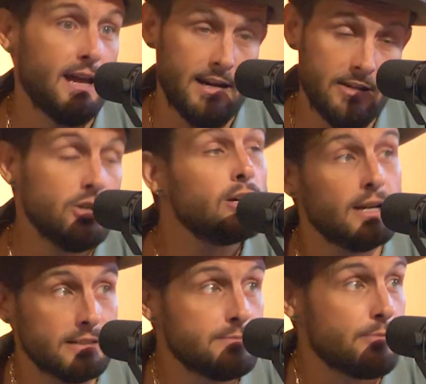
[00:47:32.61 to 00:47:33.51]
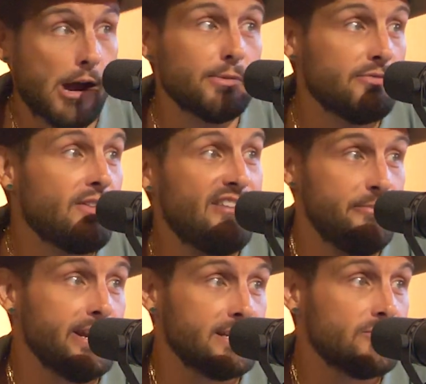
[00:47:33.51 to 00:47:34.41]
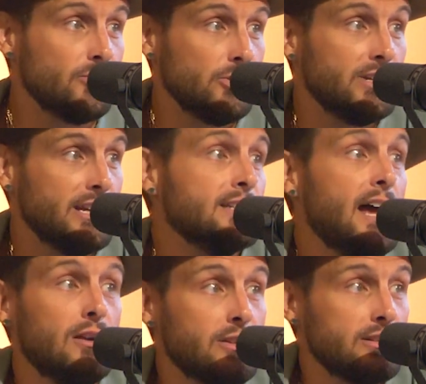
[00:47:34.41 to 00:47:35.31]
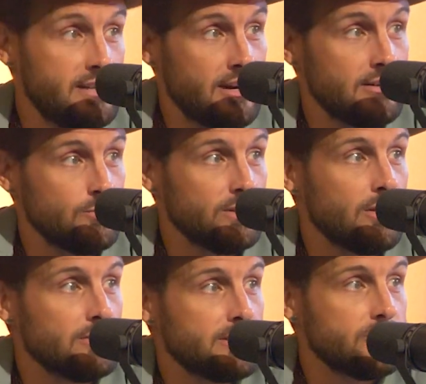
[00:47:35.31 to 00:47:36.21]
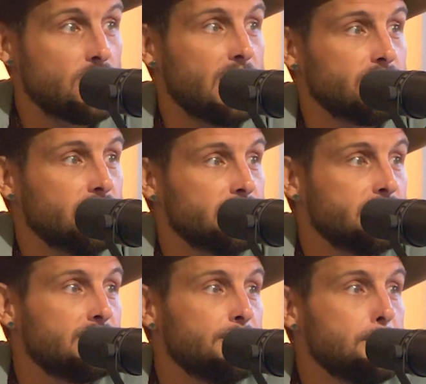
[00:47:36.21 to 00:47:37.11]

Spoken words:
And it took us probably 5 minutes for you to get down the stairs with those contractions.